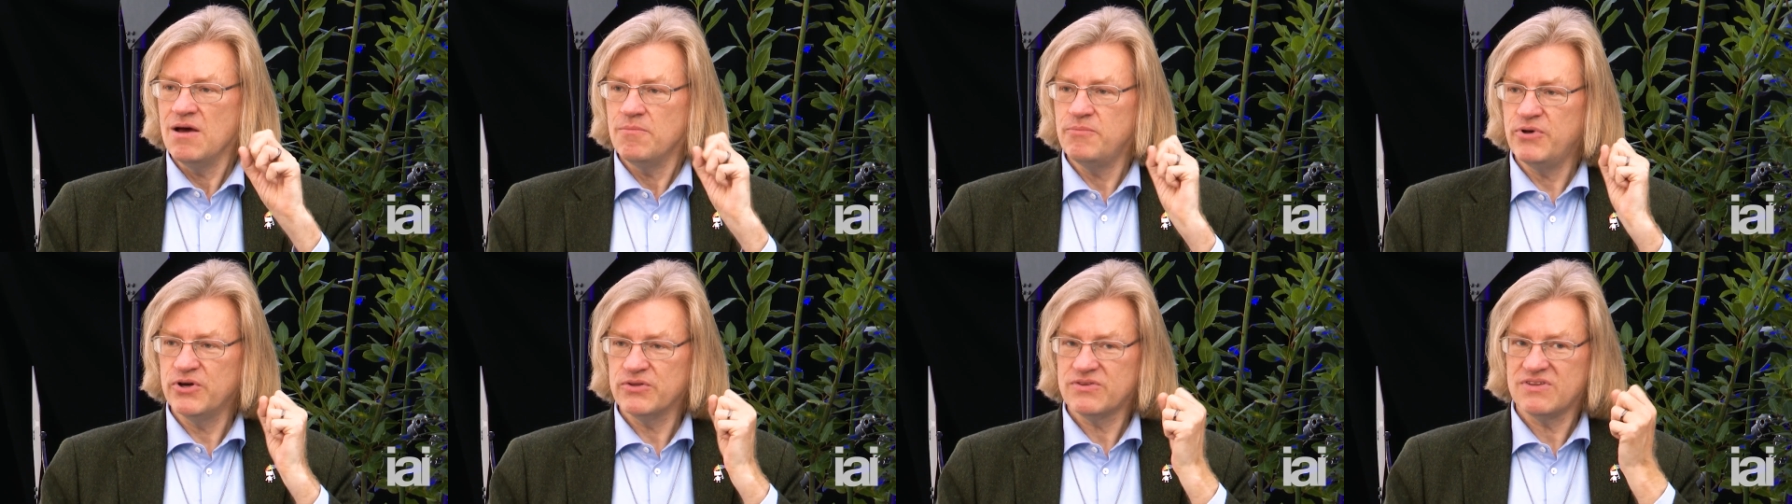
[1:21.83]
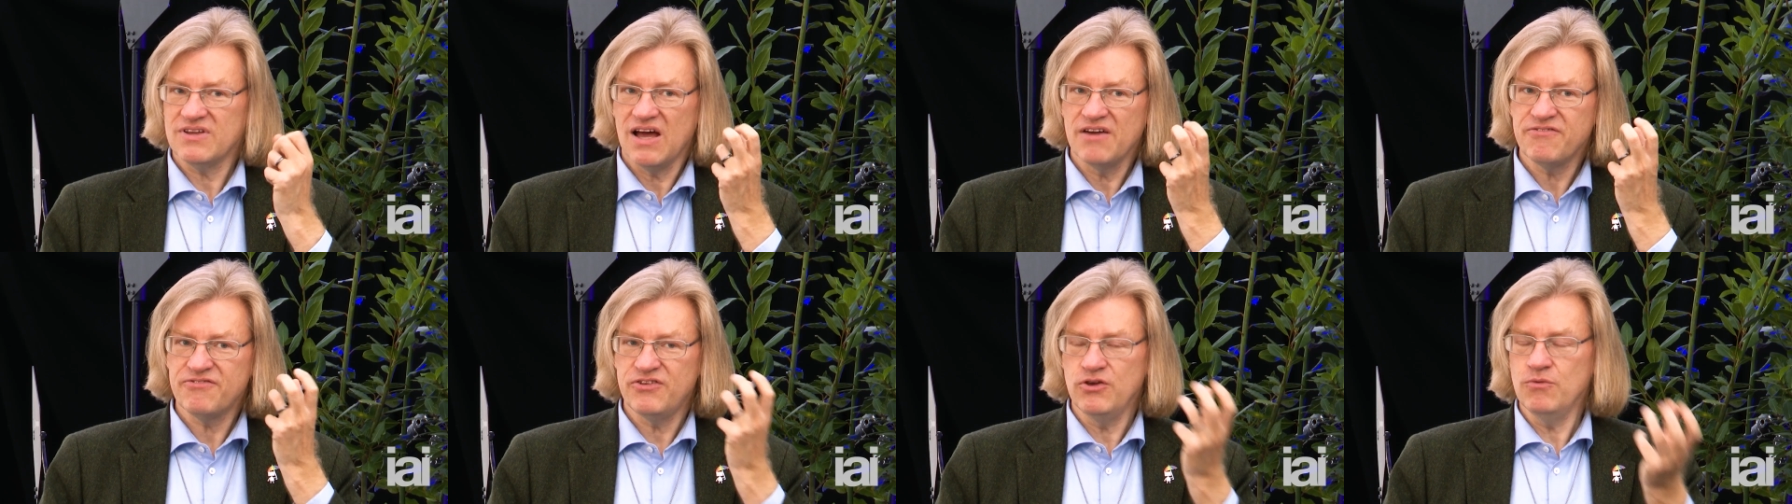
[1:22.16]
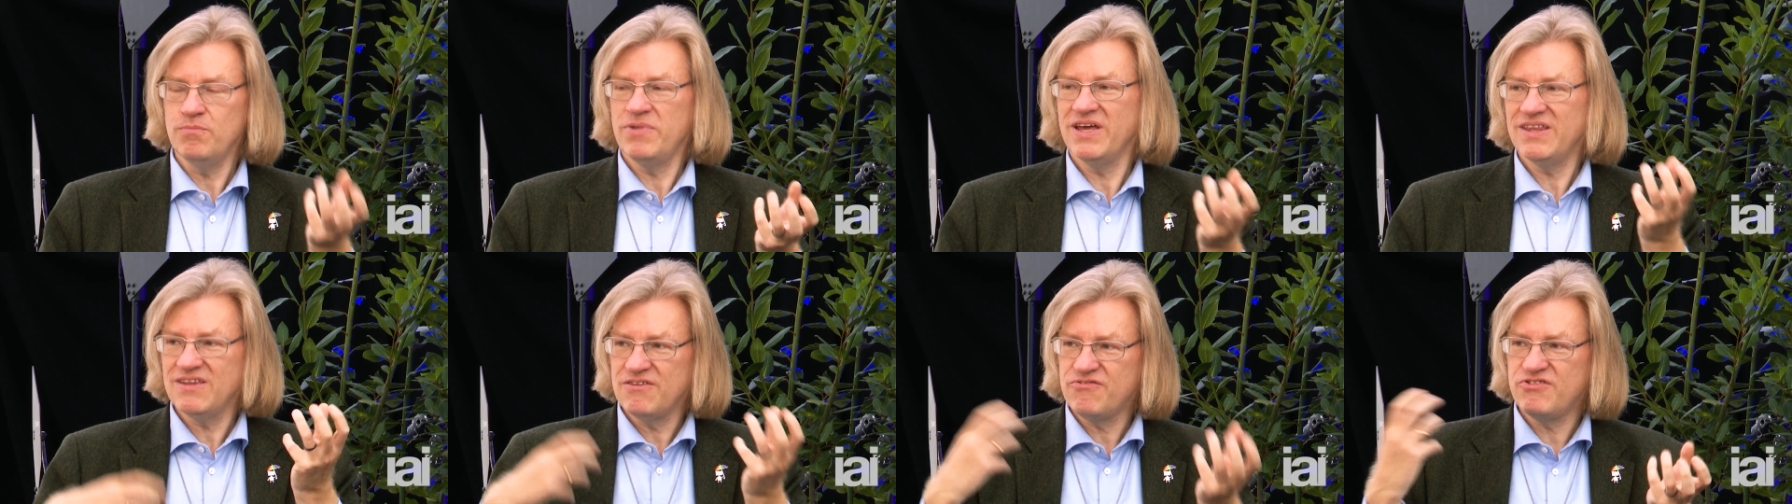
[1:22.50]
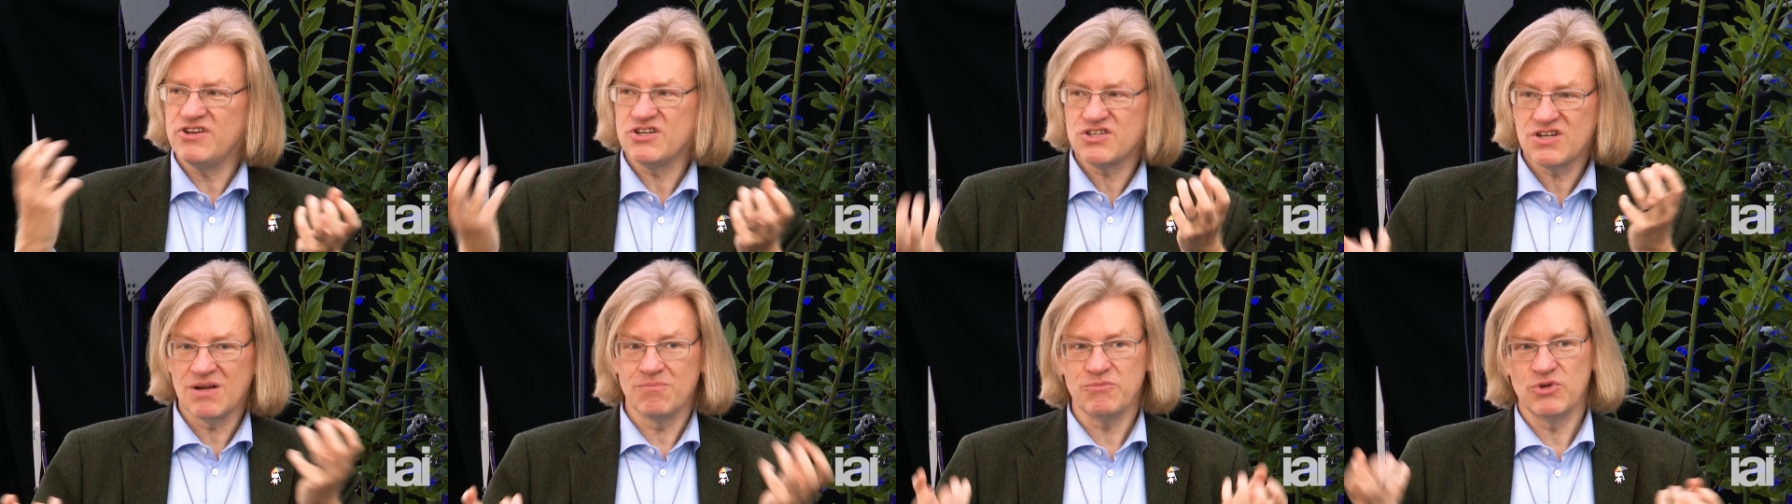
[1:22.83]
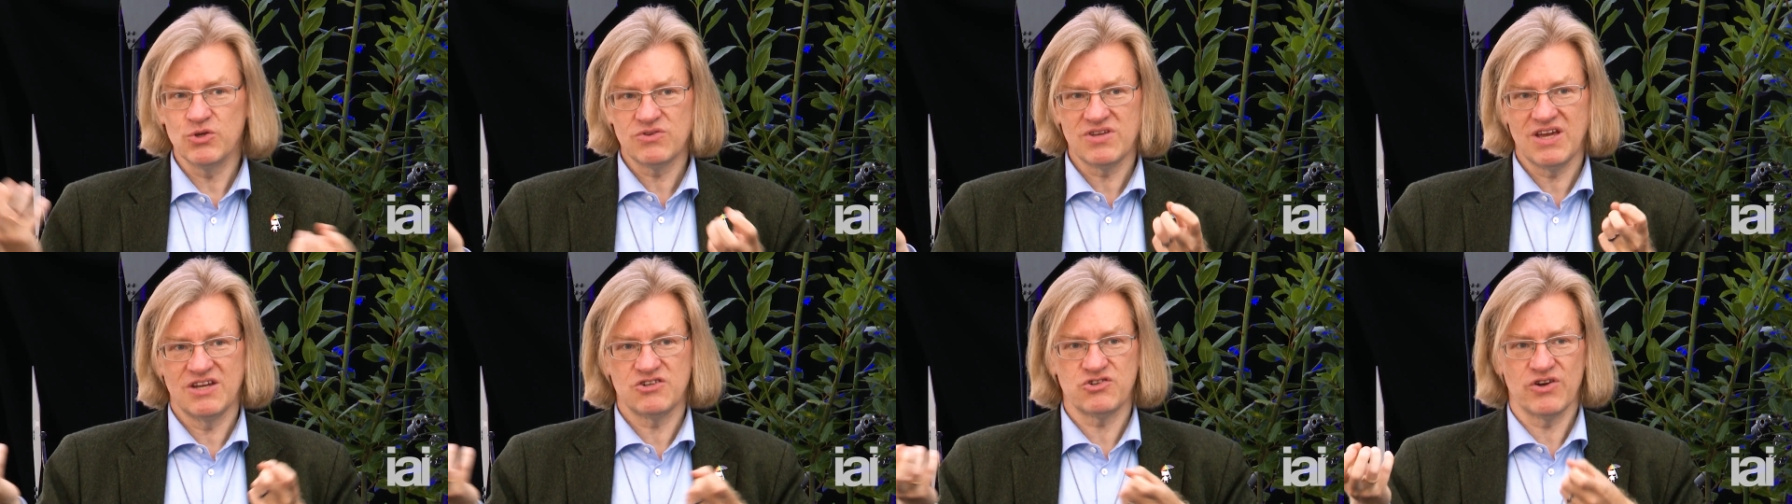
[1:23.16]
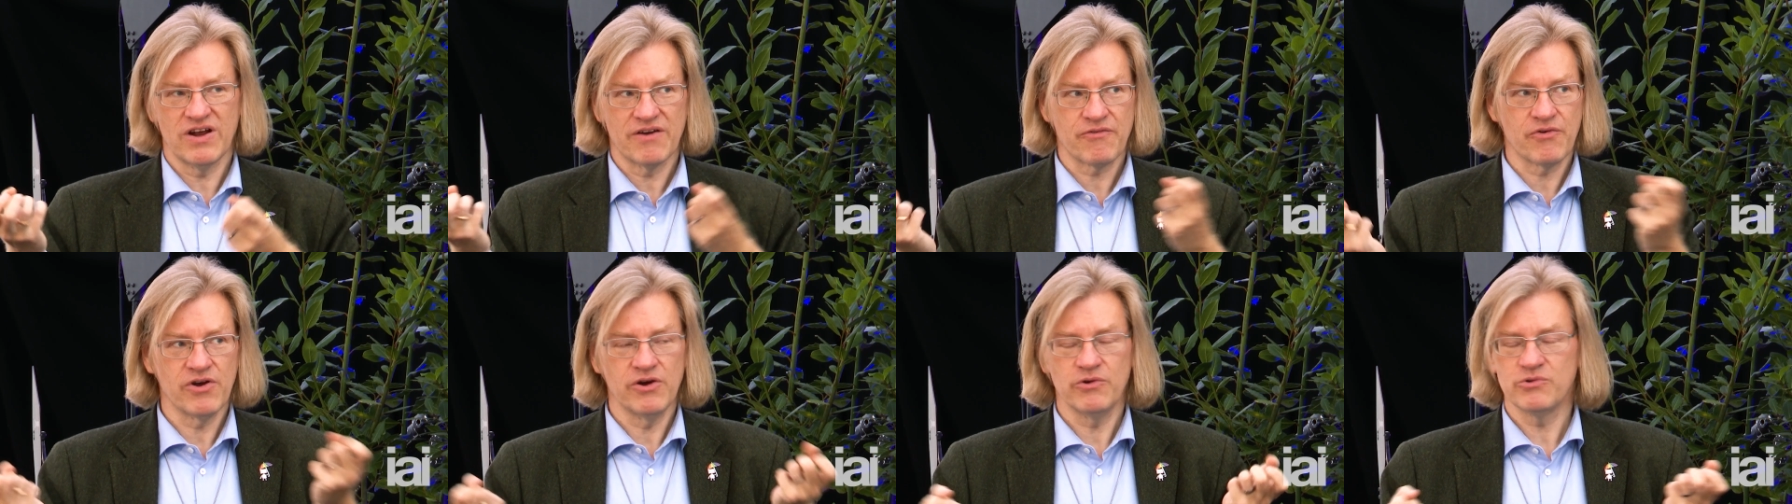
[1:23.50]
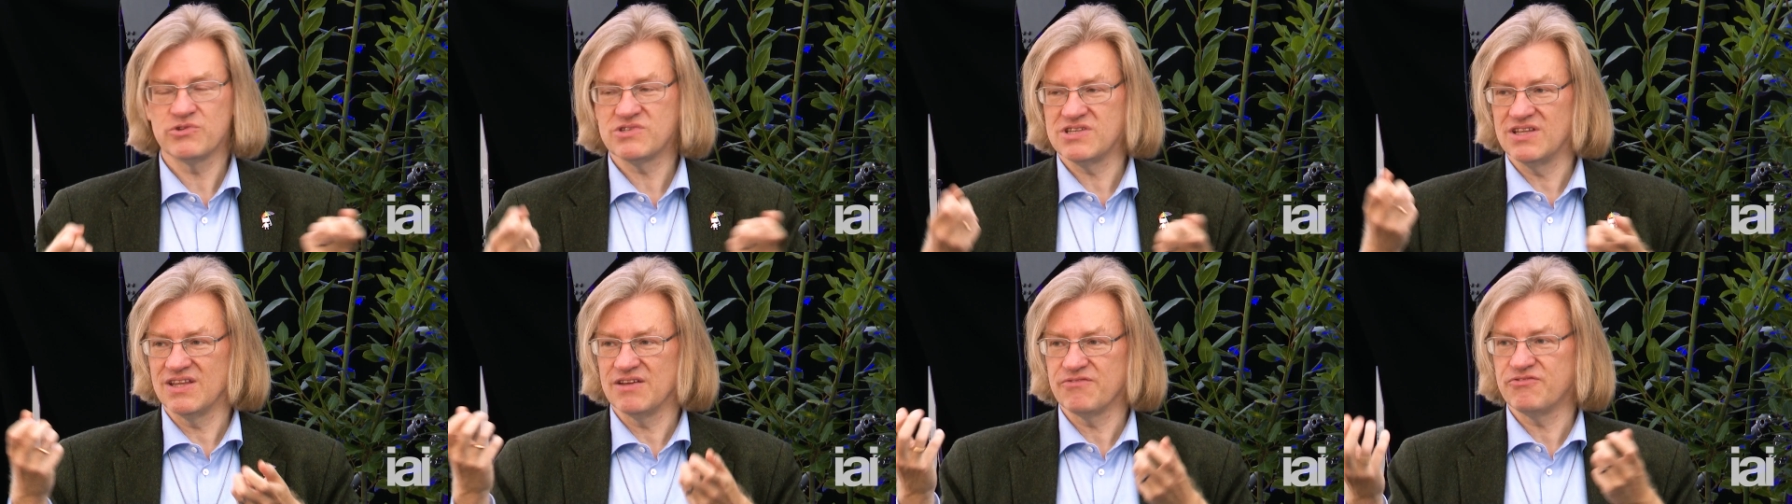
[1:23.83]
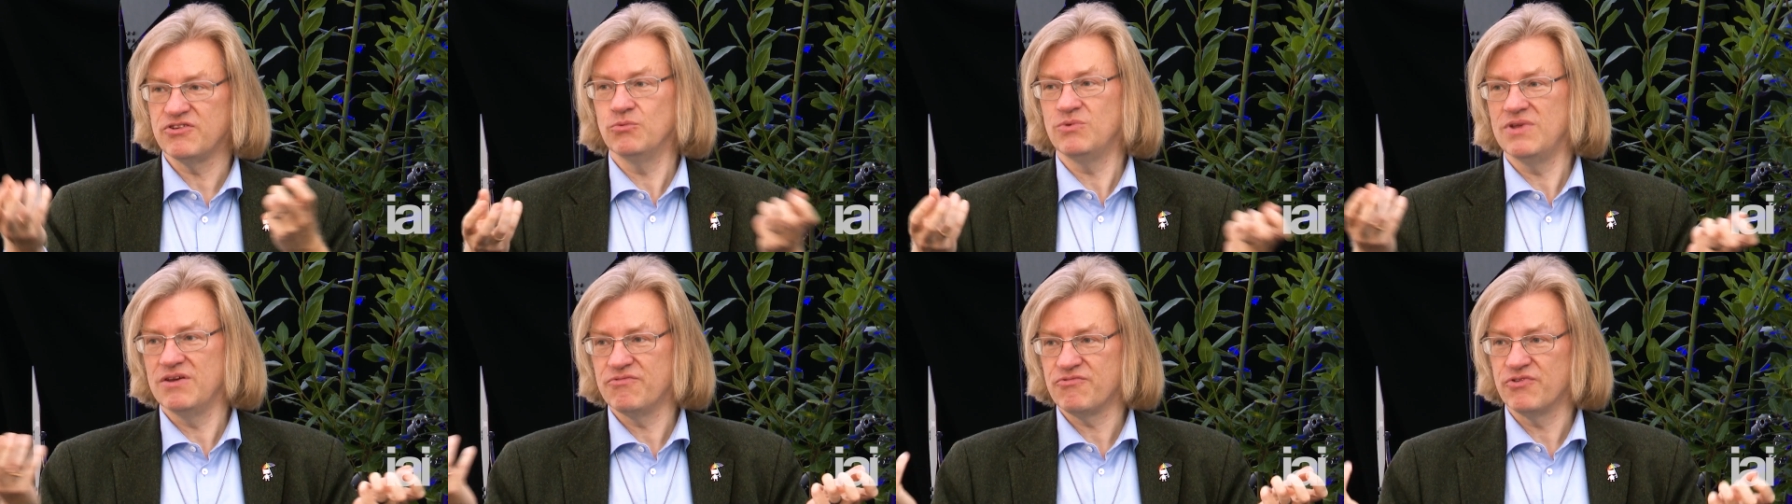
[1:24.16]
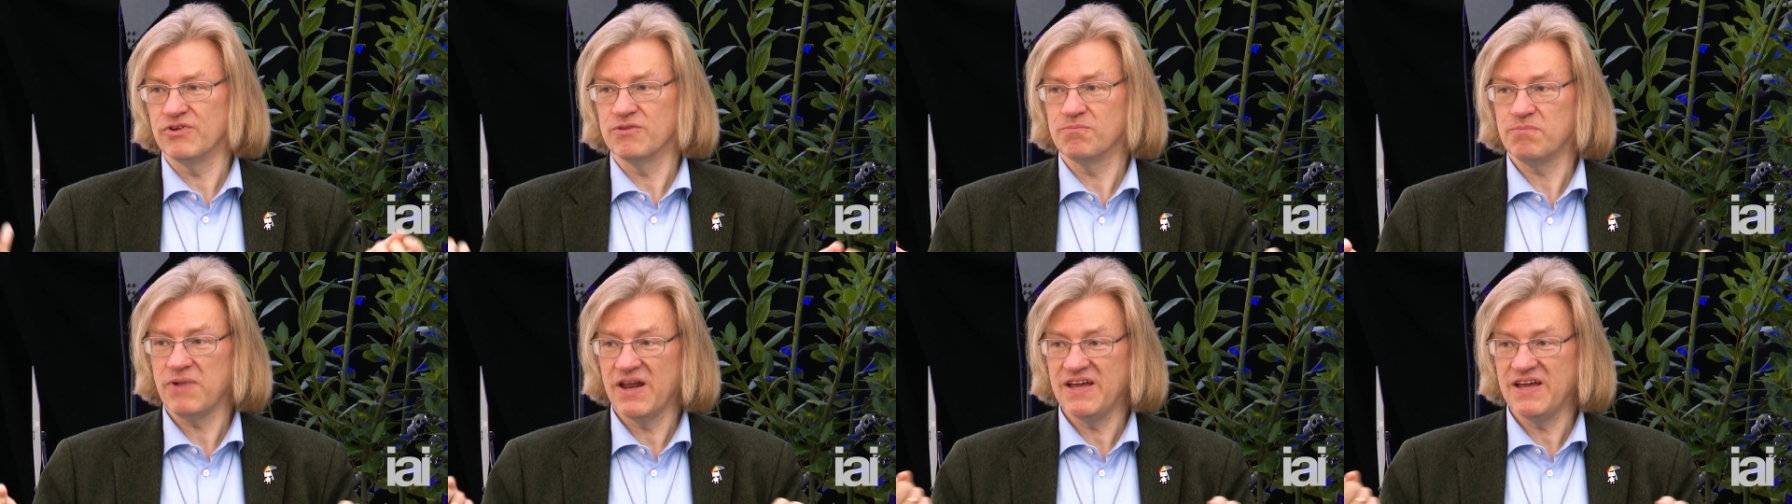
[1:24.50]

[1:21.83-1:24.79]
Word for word: But a few beneficial mutations arose in a few different